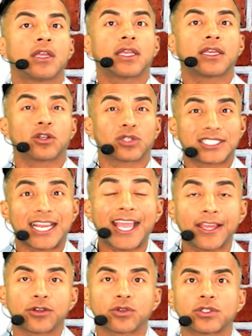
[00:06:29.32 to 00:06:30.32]

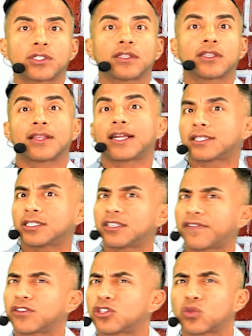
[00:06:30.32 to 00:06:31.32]
standards, then that's a
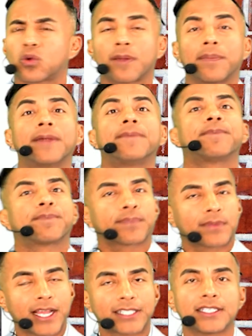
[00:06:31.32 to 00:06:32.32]
different story. But
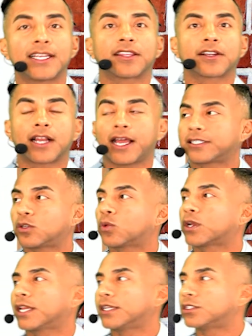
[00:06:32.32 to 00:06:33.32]
that's another class that we'll
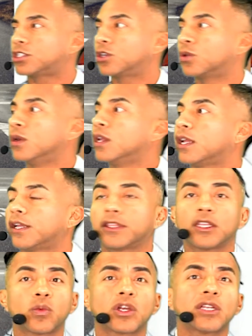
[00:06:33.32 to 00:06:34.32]
get into. And
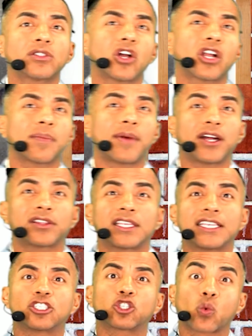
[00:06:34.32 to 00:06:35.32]
then we're going to talk about
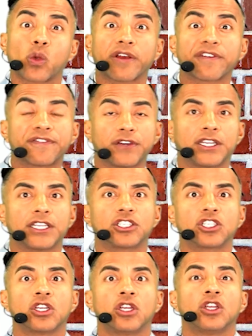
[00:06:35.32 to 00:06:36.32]
the square
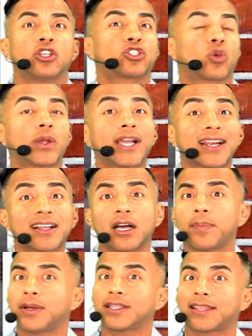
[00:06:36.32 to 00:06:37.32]
footage. So we got a
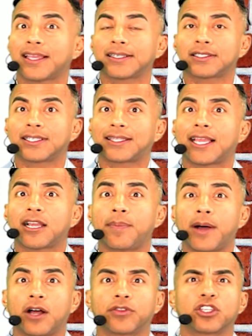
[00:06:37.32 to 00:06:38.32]
couple of things to think
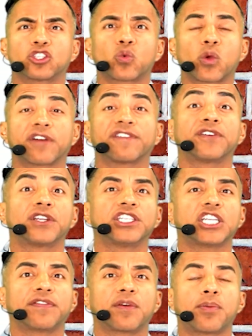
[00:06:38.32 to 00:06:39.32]
about: the square footage
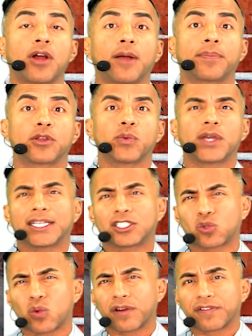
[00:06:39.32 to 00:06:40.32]
of a property. We got
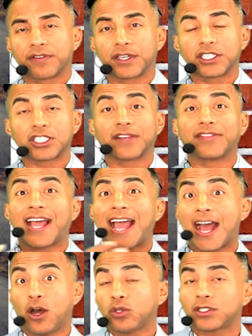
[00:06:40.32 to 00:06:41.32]
square footage of the
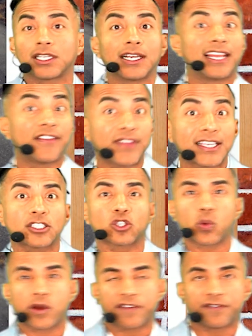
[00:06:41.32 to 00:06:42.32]
house, the living
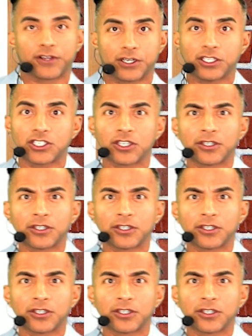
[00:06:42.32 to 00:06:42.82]
square footage.